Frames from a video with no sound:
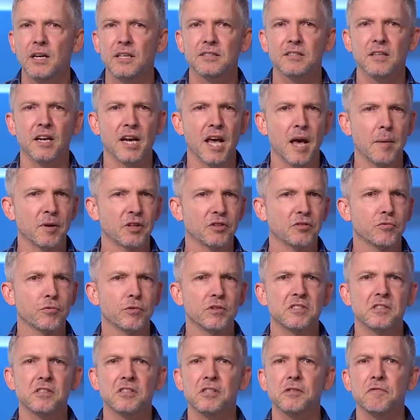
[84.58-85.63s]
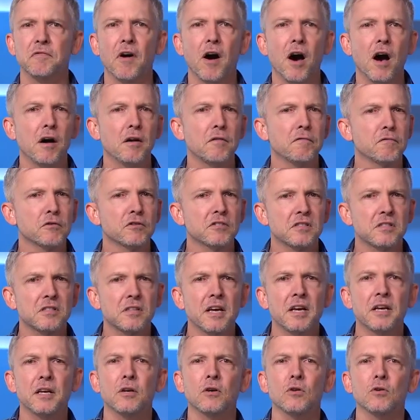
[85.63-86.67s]
Dynamics 365 for
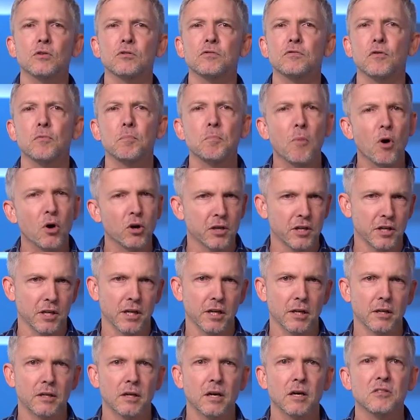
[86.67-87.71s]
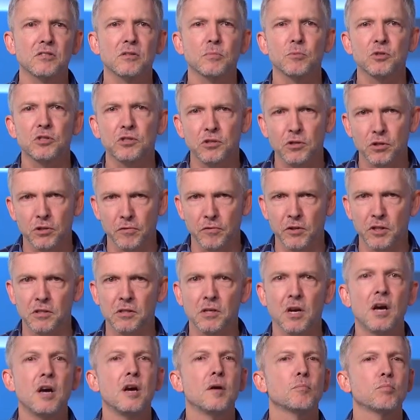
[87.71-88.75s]
sales, for marketing, customer service,
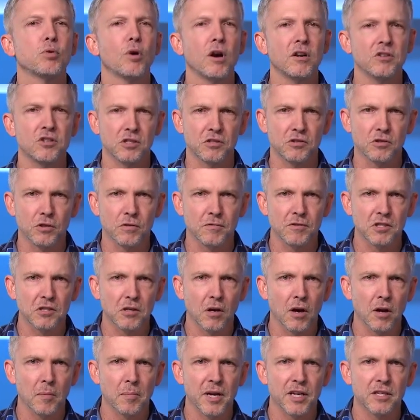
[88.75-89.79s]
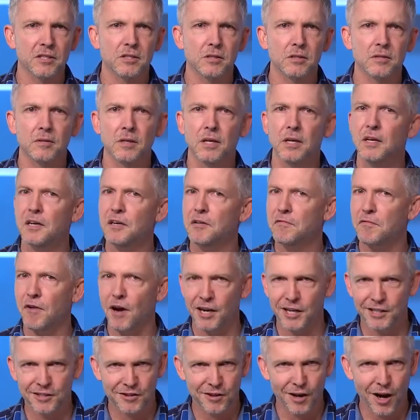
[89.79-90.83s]
project service automation,
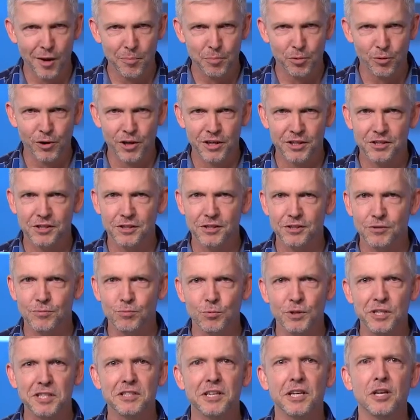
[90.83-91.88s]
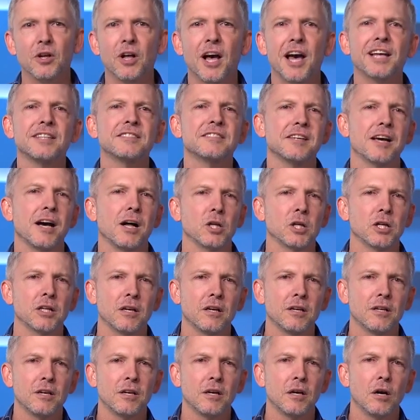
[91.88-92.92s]
finance and operations, retail, and talent,
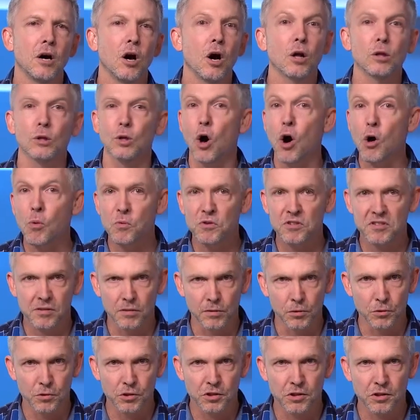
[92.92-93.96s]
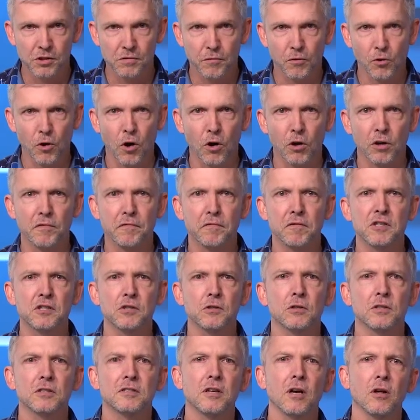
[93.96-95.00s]
along with solutions for
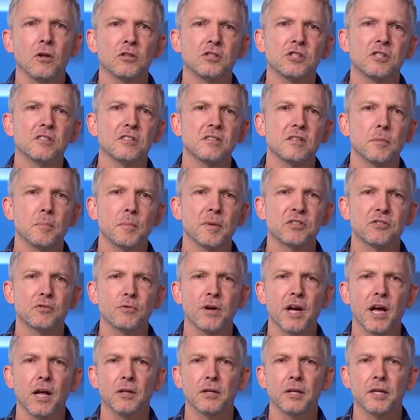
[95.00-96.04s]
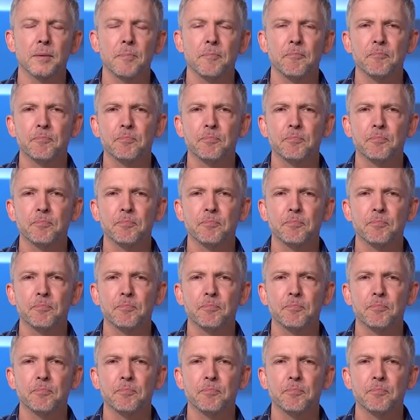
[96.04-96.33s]
artificial intelligence and mixed reality.